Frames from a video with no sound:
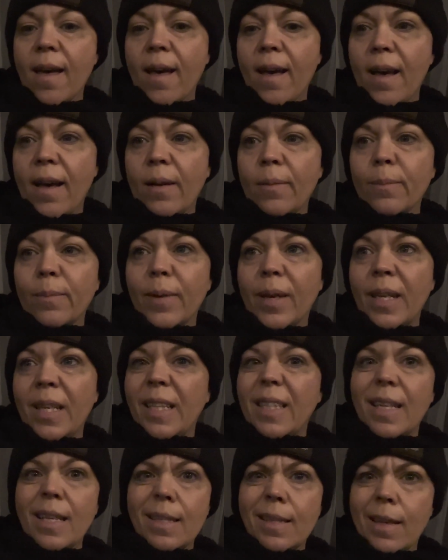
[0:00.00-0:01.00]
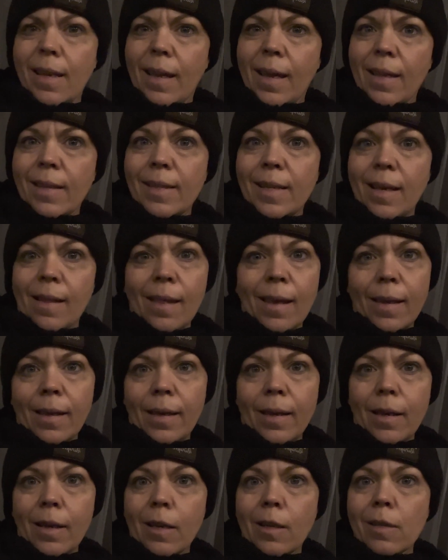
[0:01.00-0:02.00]
and it doesn't get daylight
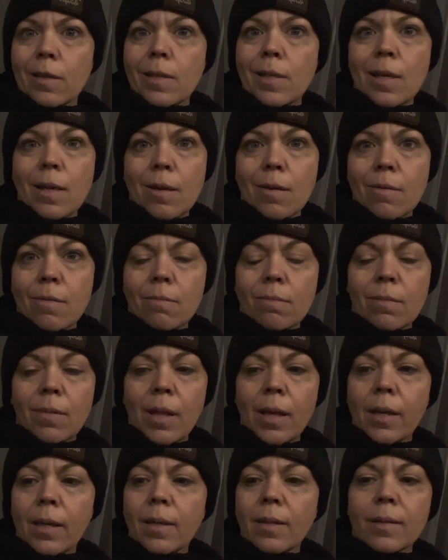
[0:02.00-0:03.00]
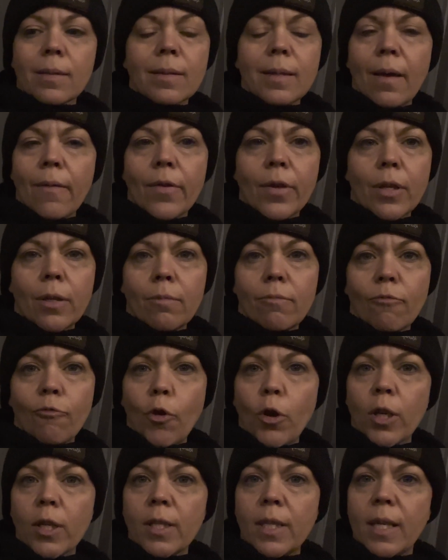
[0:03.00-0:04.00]
here till like
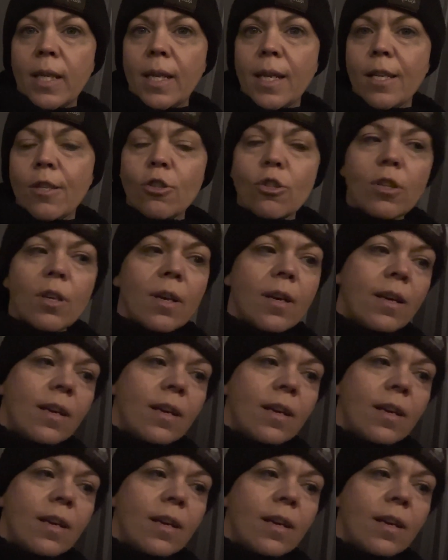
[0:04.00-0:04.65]
7:14ish.